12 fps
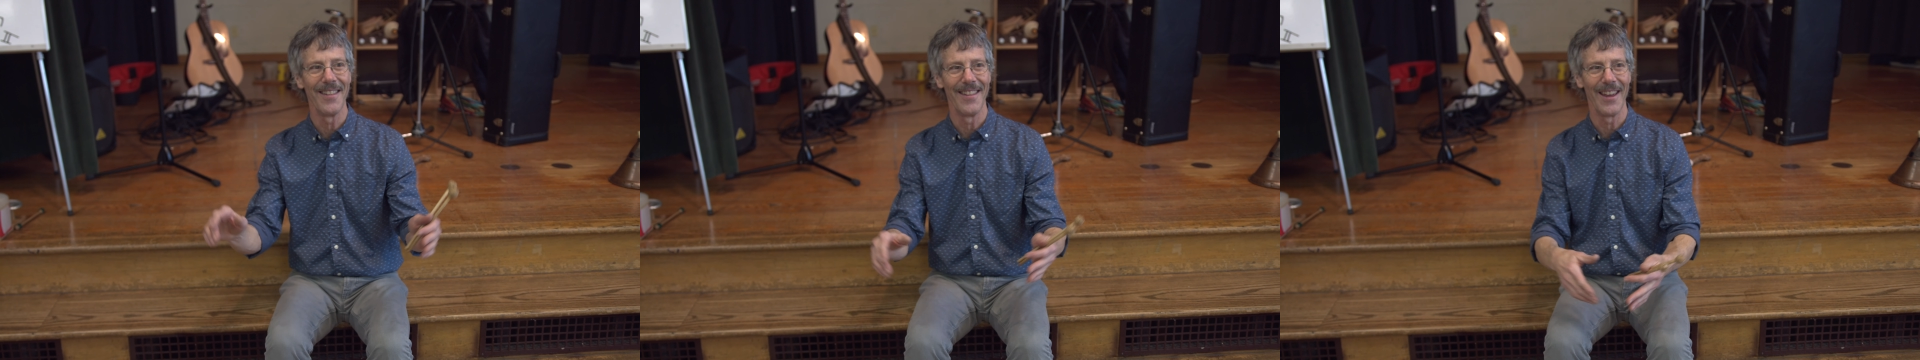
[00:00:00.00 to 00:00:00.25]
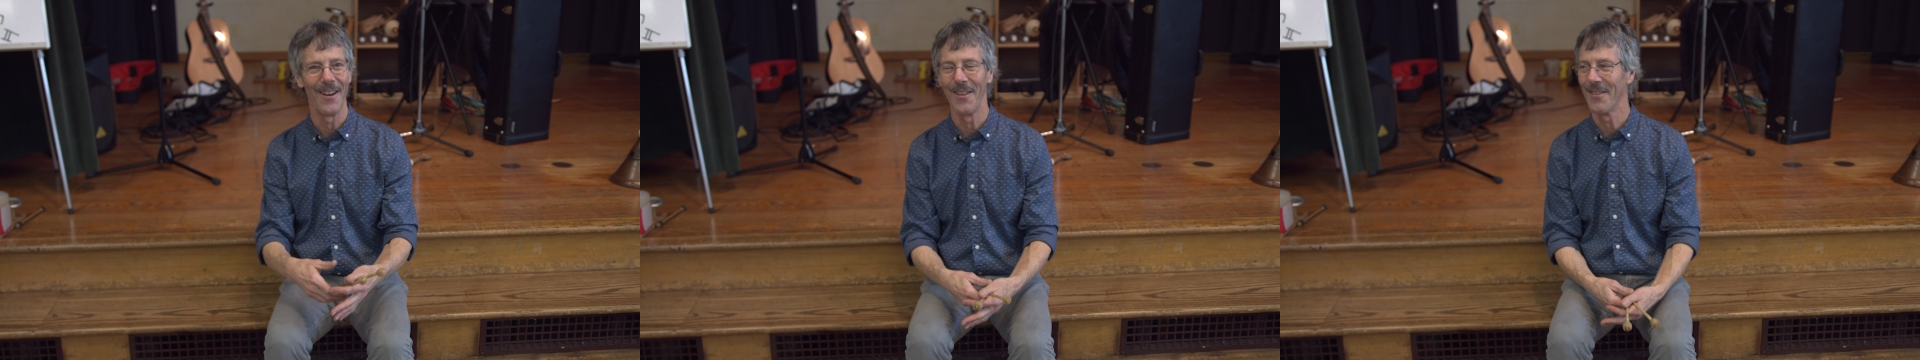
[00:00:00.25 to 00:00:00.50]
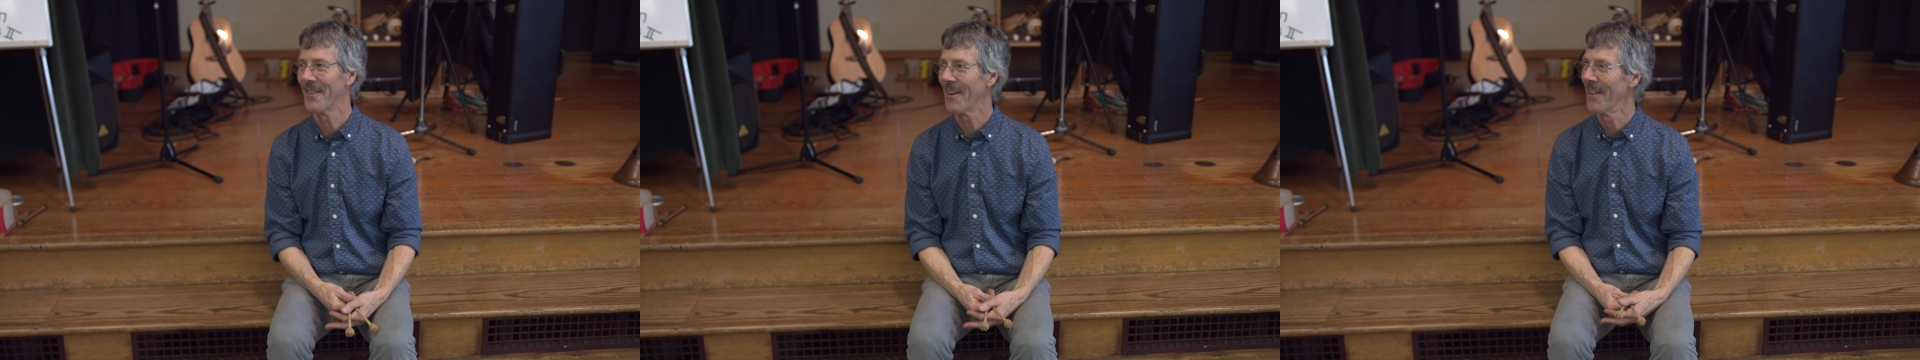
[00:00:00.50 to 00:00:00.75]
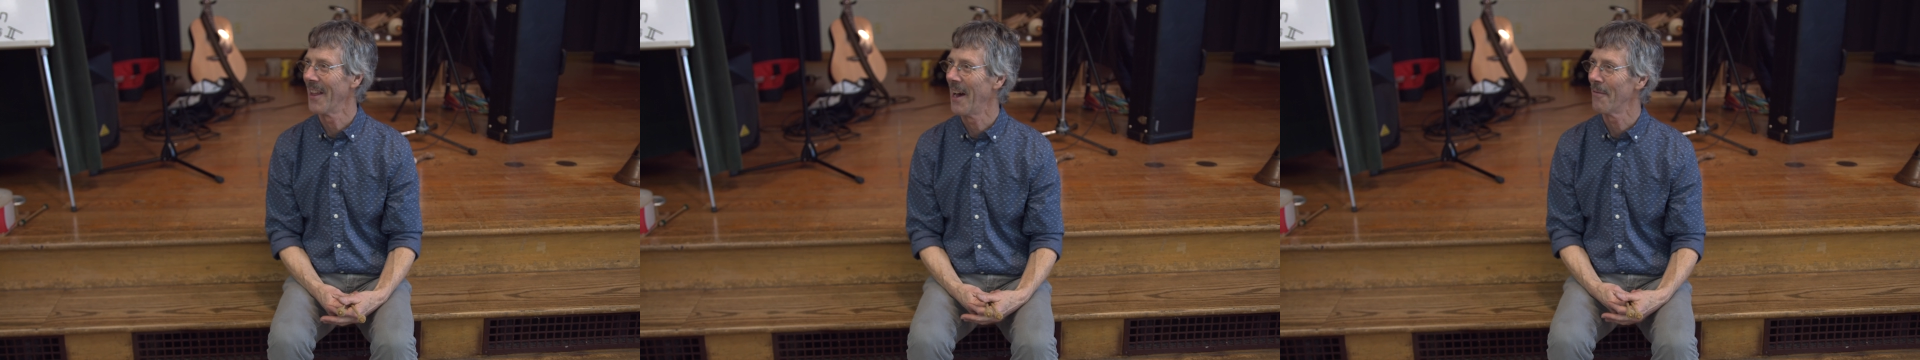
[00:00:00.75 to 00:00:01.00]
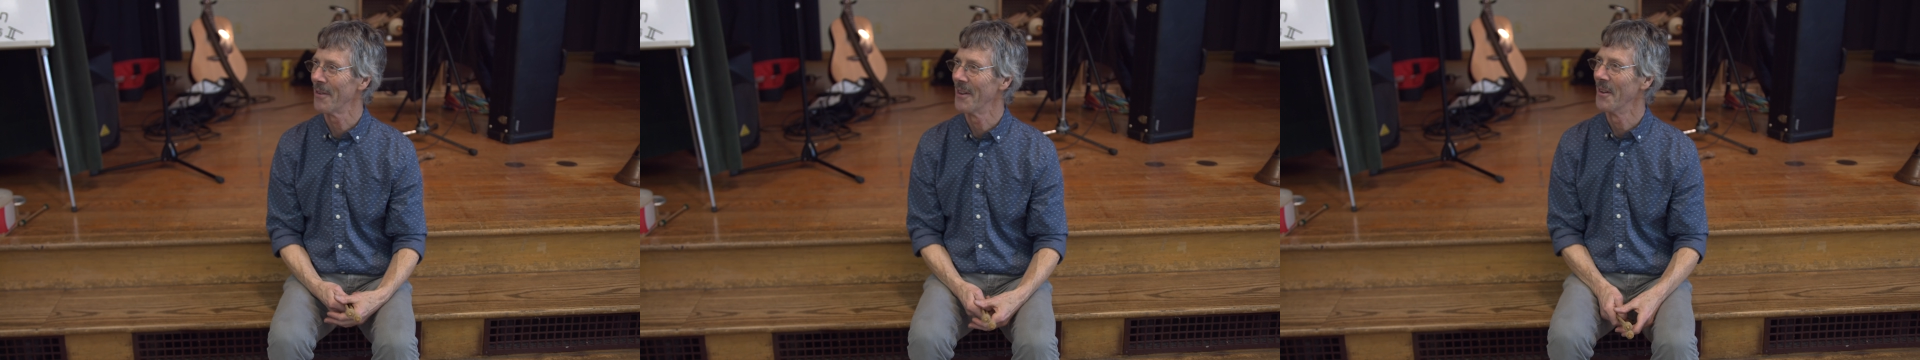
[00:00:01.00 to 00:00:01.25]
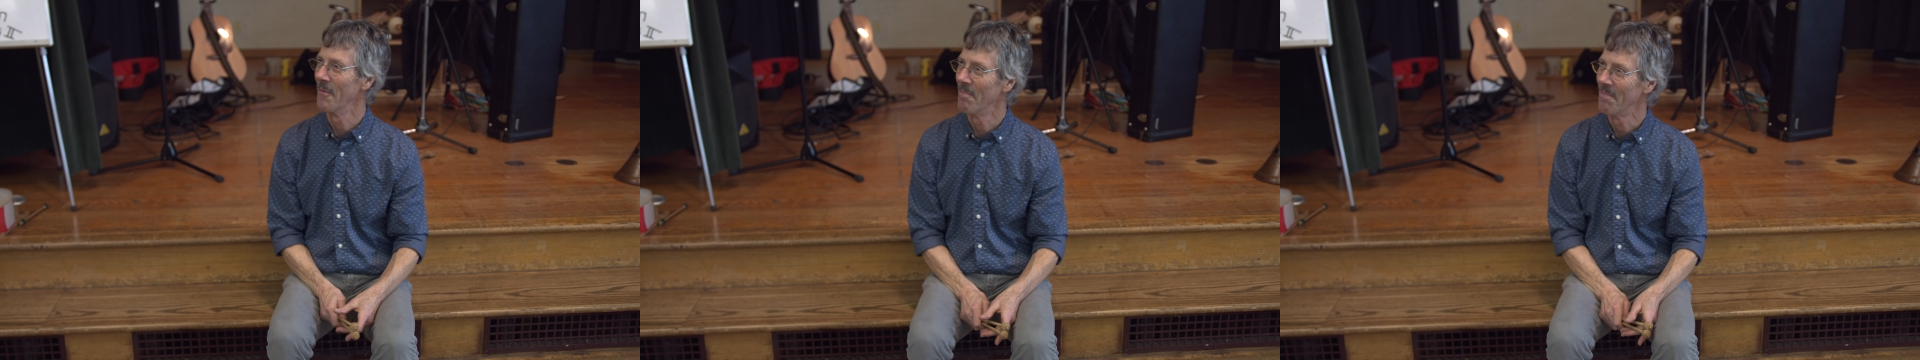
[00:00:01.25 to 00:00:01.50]
they all start laughing.
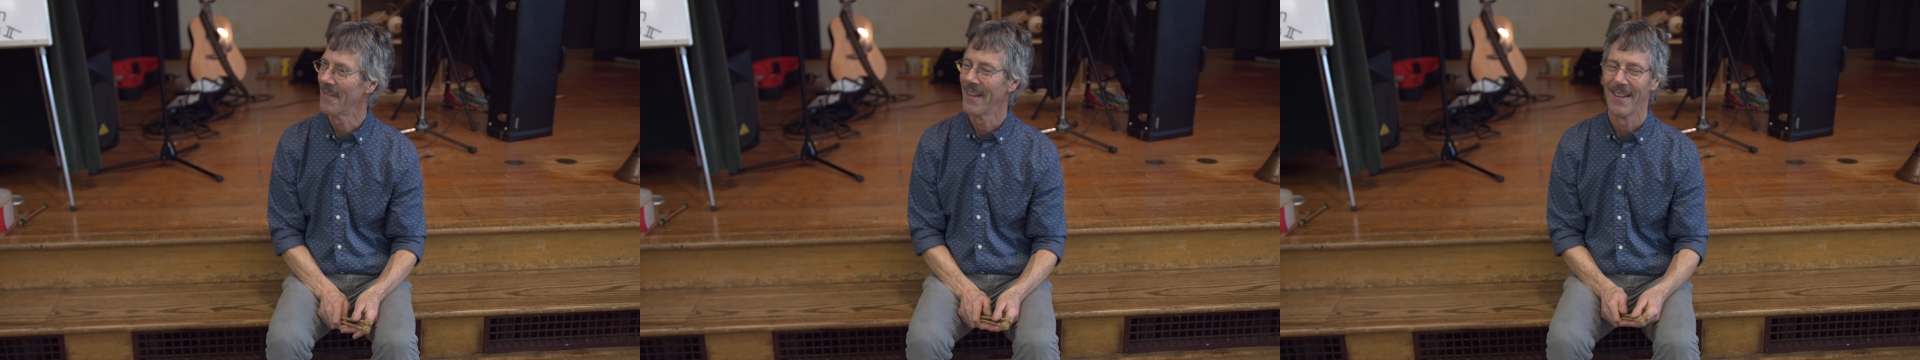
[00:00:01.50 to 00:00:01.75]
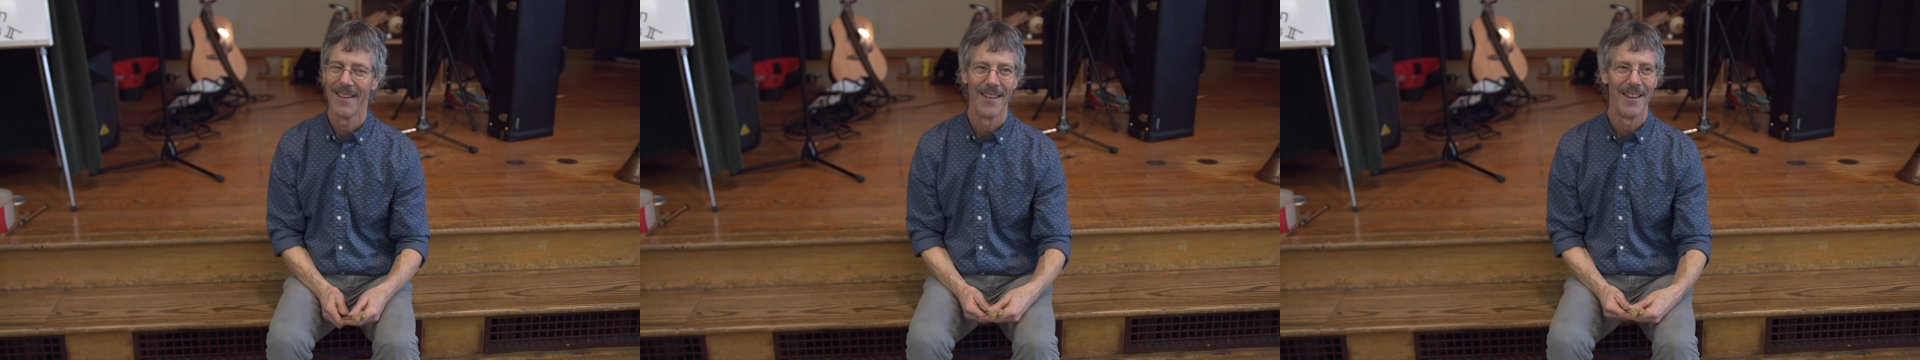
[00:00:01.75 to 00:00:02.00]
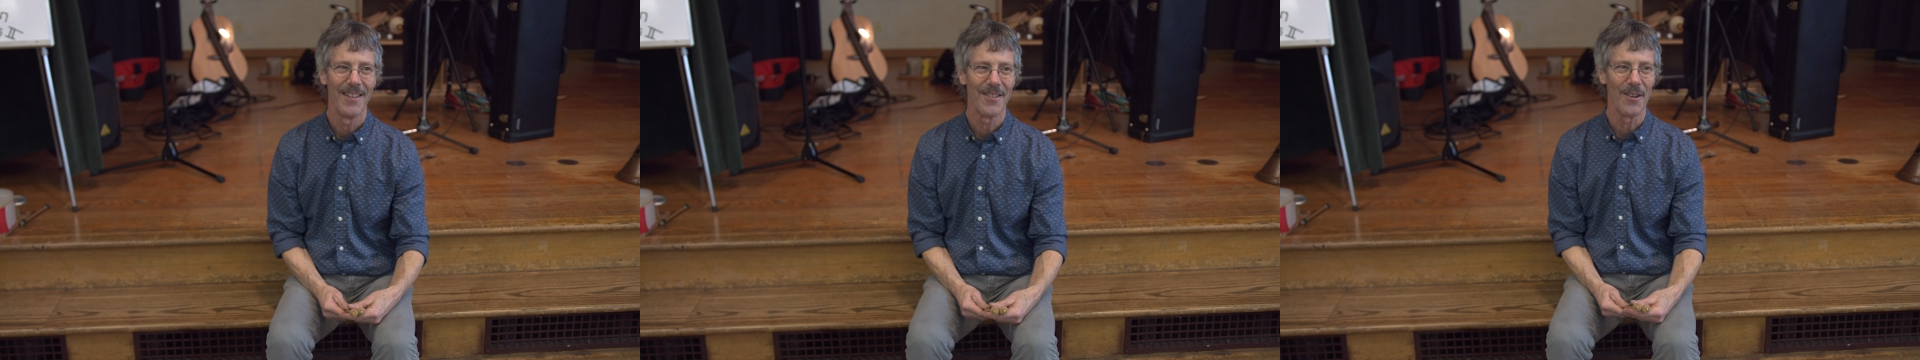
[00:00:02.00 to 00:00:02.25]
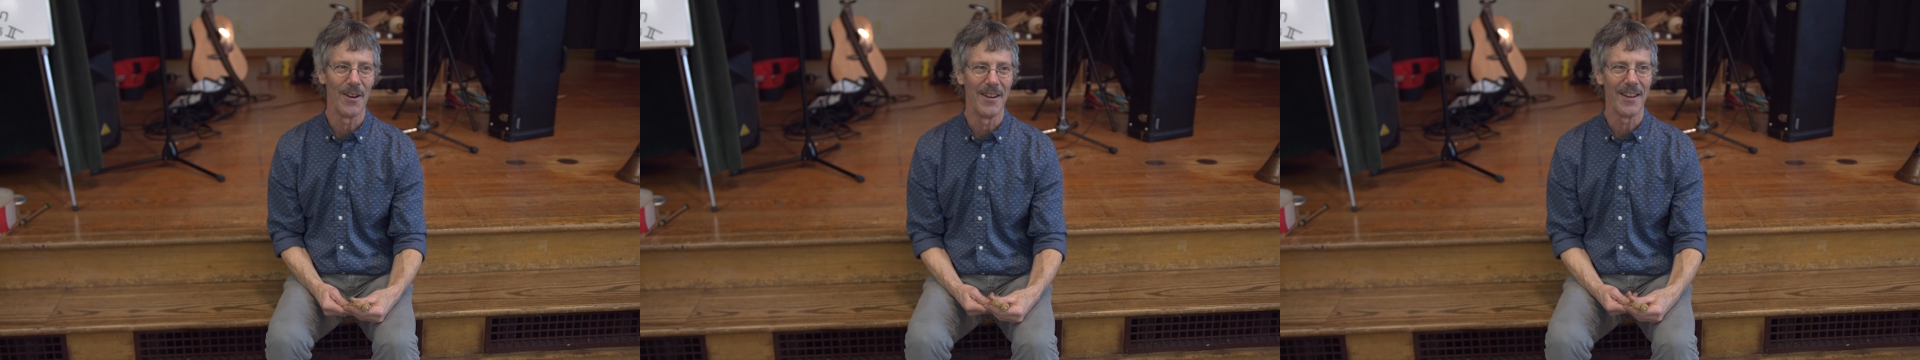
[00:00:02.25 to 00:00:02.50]
It's good.